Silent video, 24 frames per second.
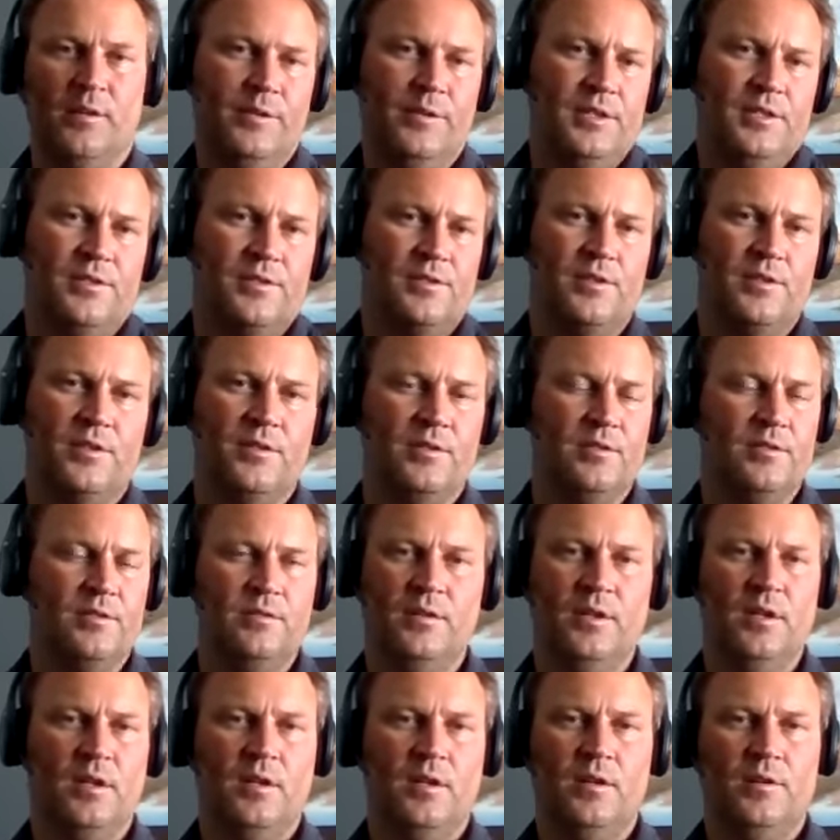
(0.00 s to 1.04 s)
We just
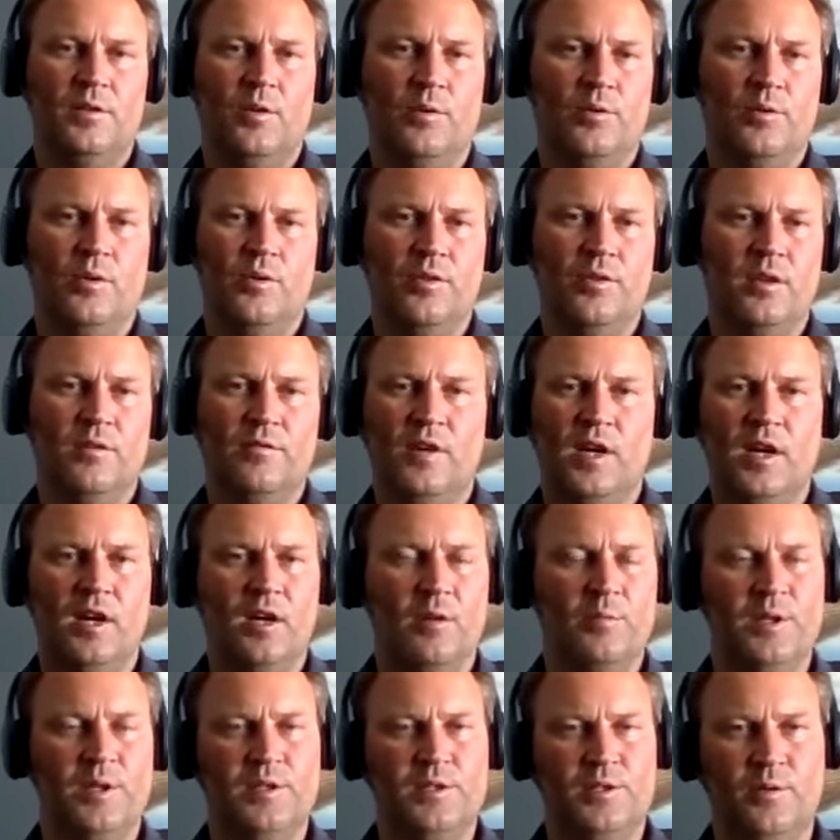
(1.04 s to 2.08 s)
don't know the
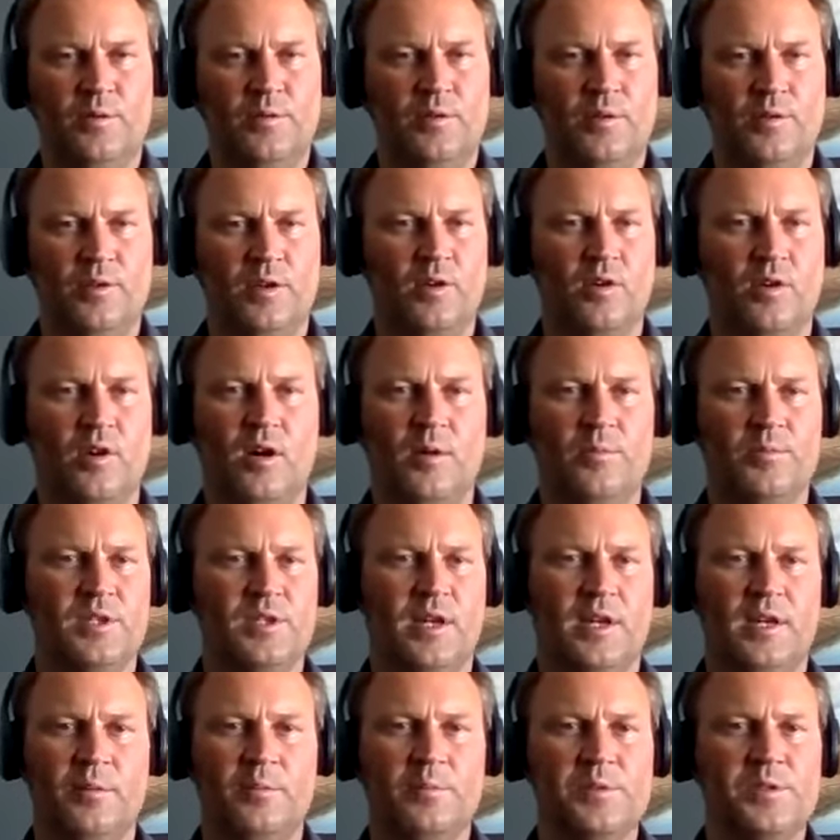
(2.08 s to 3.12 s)
environment, don't know the crop
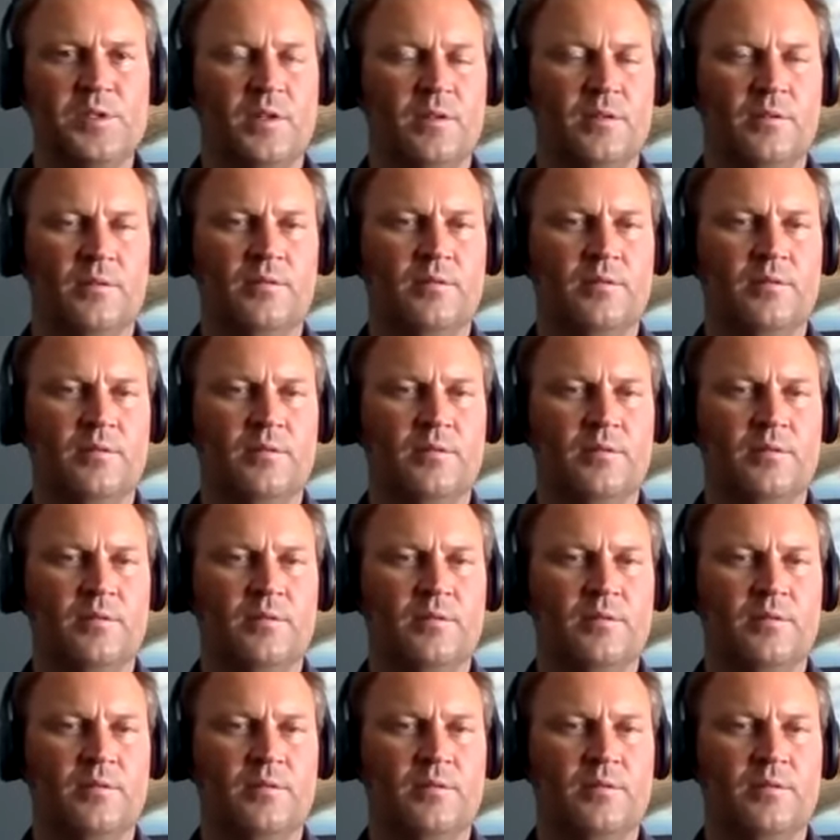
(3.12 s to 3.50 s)
types and